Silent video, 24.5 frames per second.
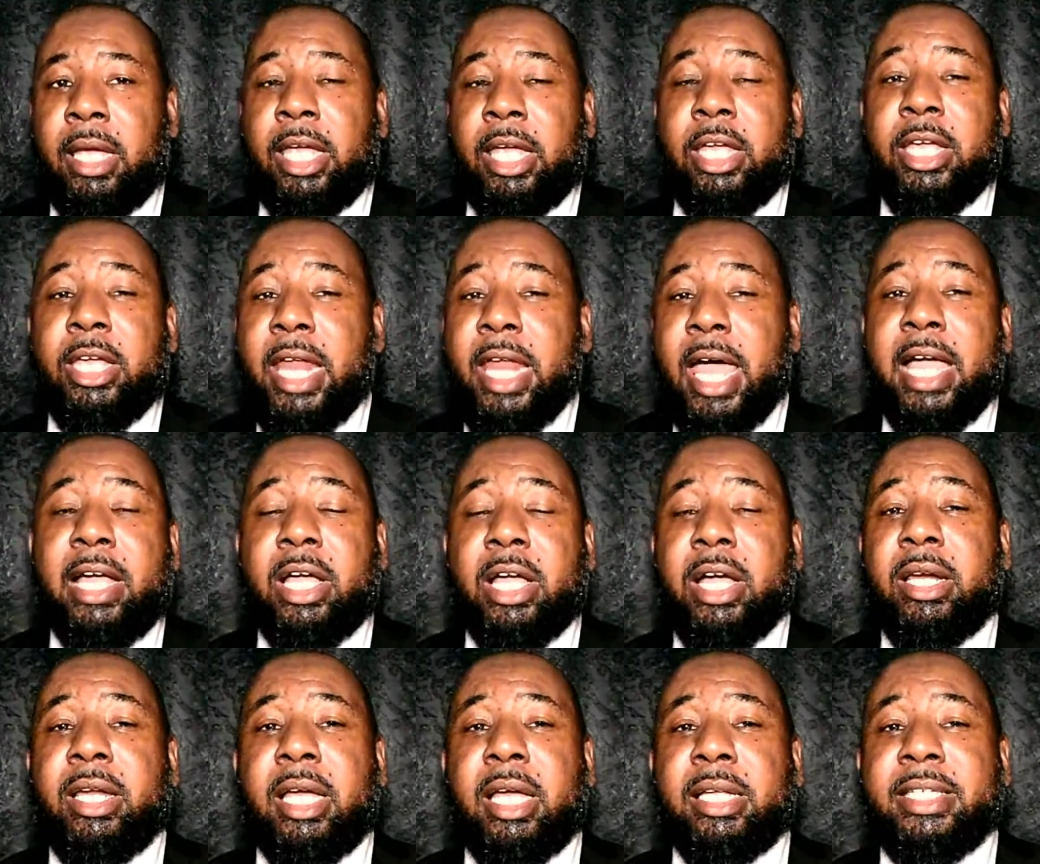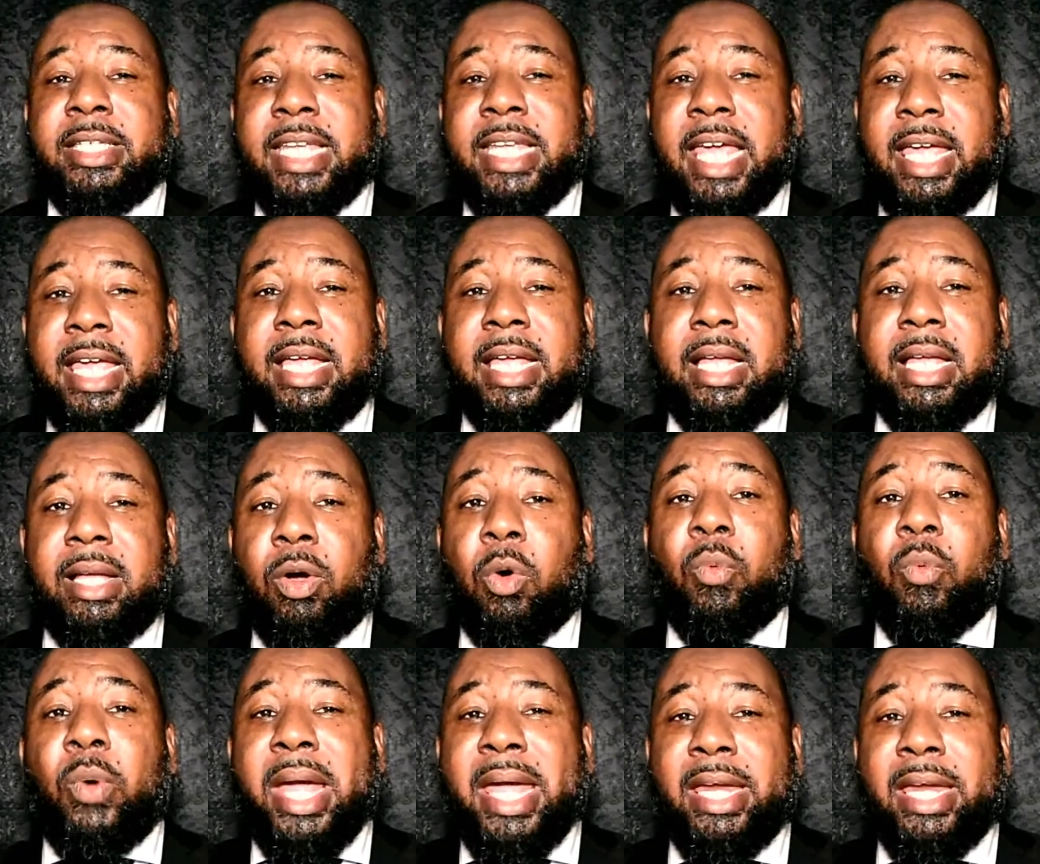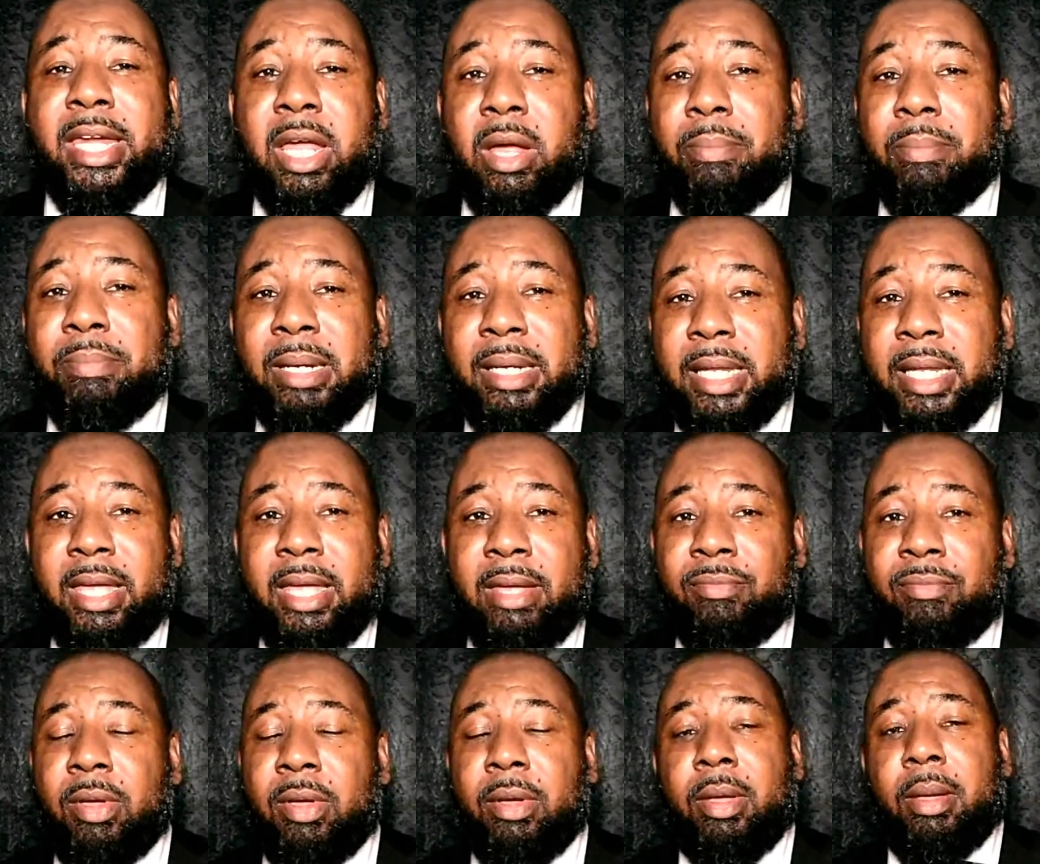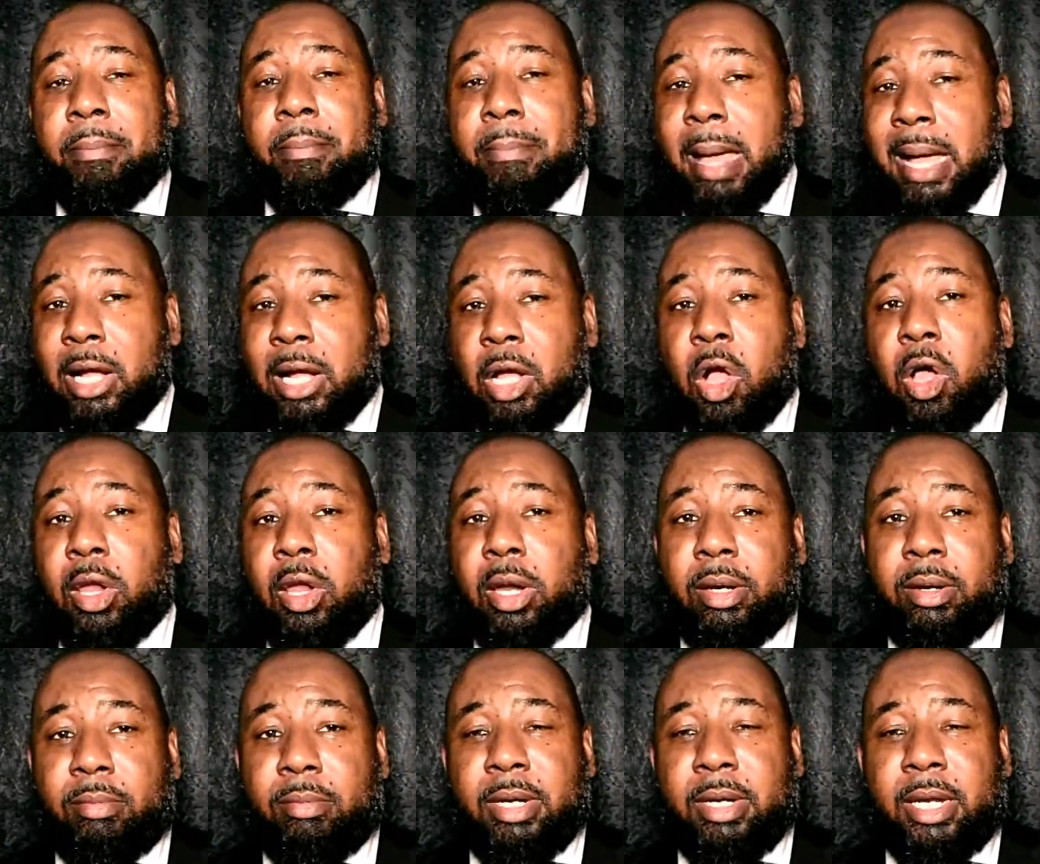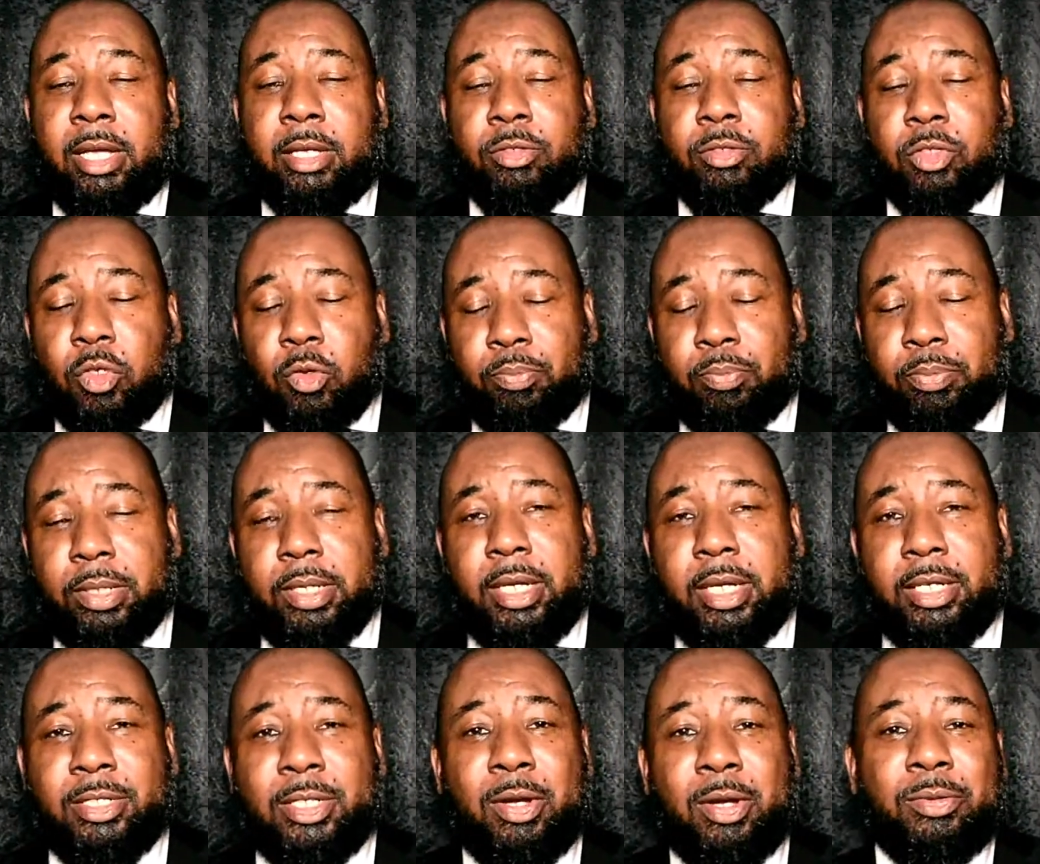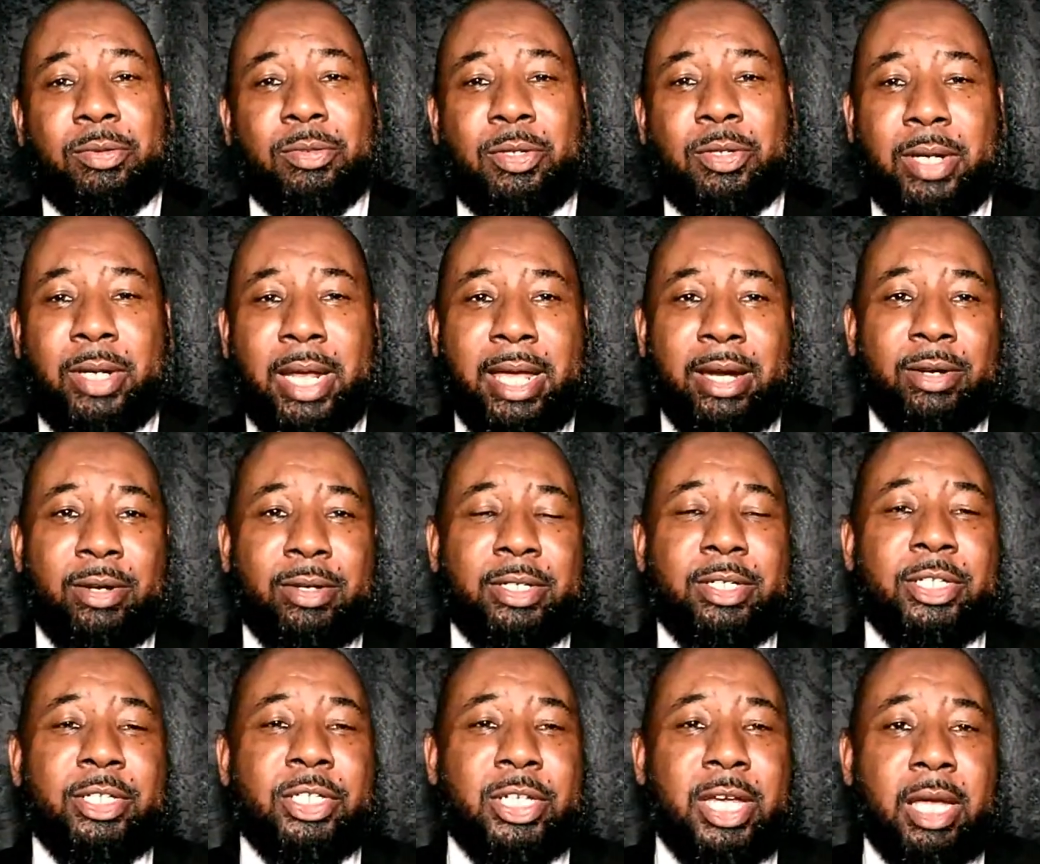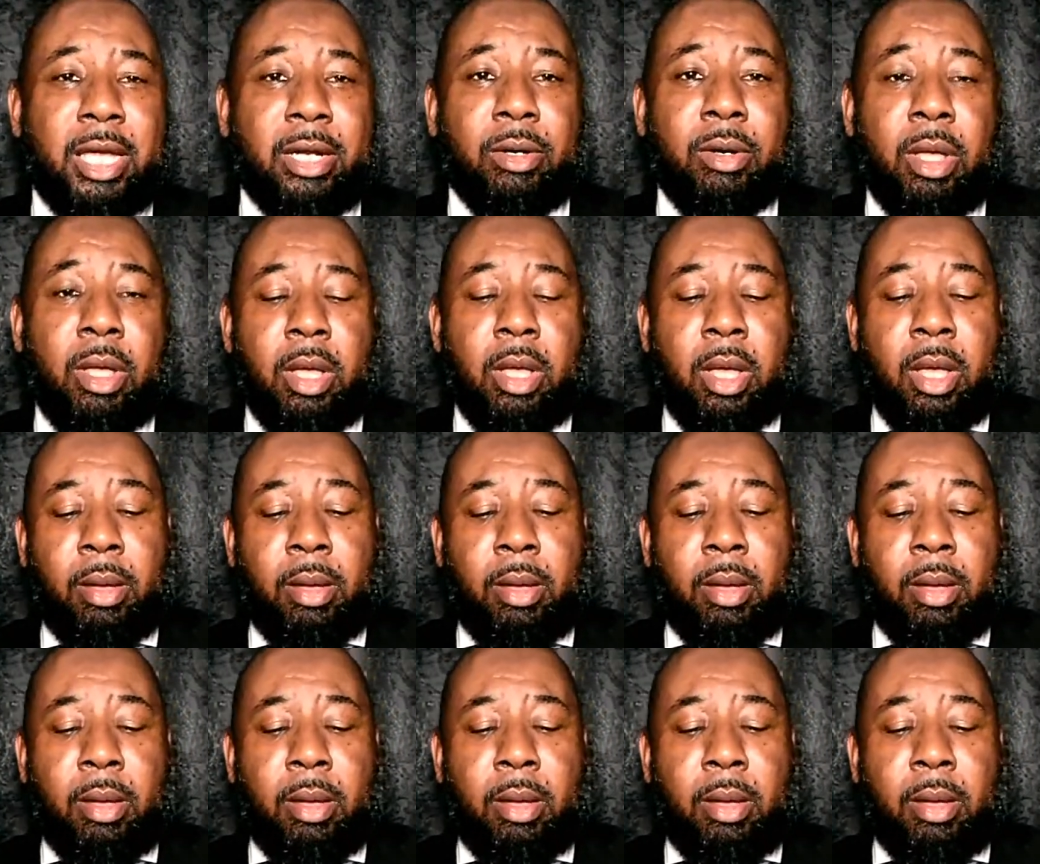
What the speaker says: and you're not gonna take away their belief by calling them names. So please don't do that on this channel.